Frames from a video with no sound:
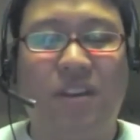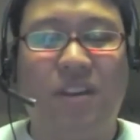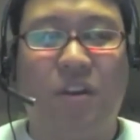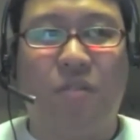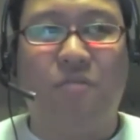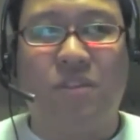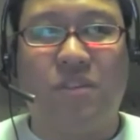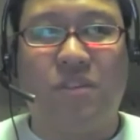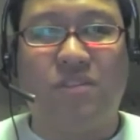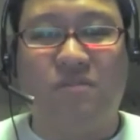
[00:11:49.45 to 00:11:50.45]
you know,
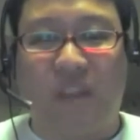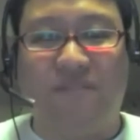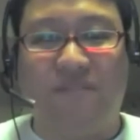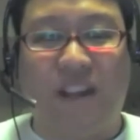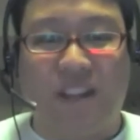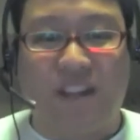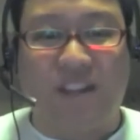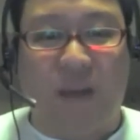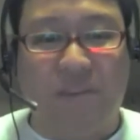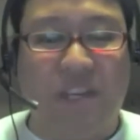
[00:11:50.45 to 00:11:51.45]
just inviting the
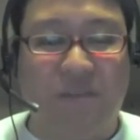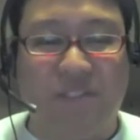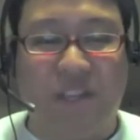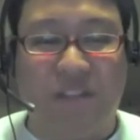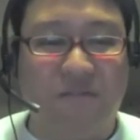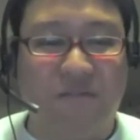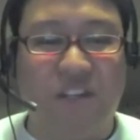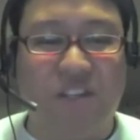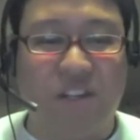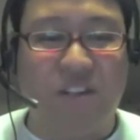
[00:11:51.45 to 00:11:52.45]
top teams that
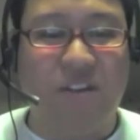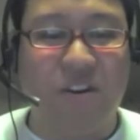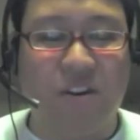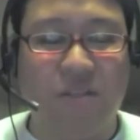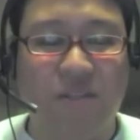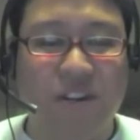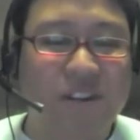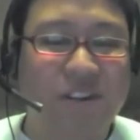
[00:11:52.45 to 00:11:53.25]
finished in the tournament.